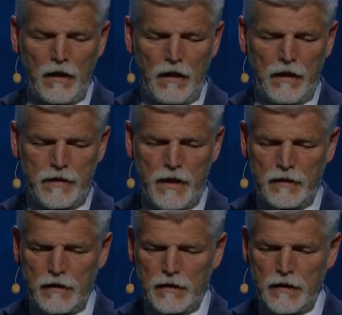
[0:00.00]
And then,
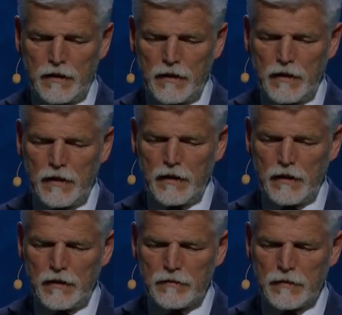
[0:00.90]
uh, then uh,
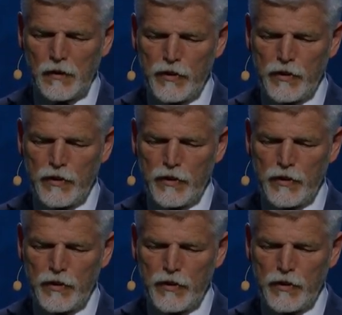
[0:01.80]
um,